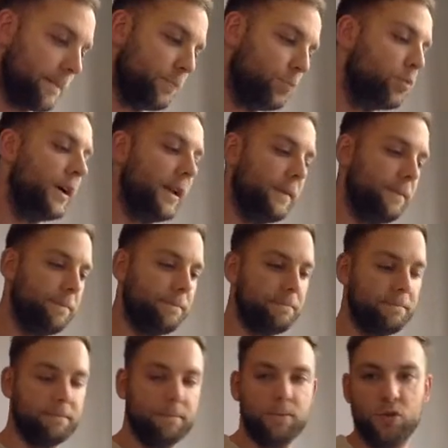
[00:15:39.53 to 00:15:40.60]
Brilliant.
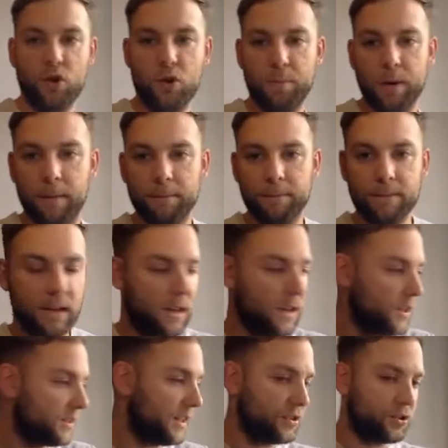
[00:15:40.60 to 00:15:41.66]
Super.
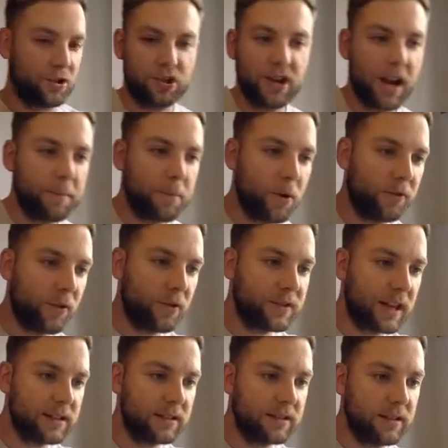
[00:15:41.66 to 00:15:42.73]
So let's just check both those
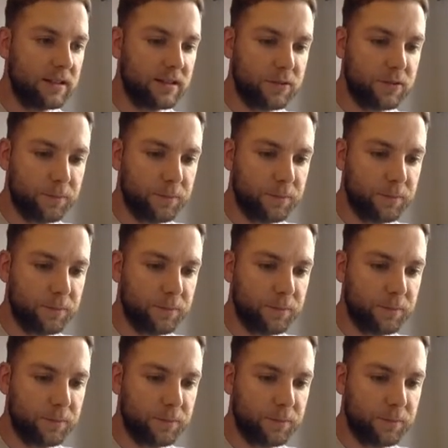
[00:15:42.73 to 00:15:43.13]
answers.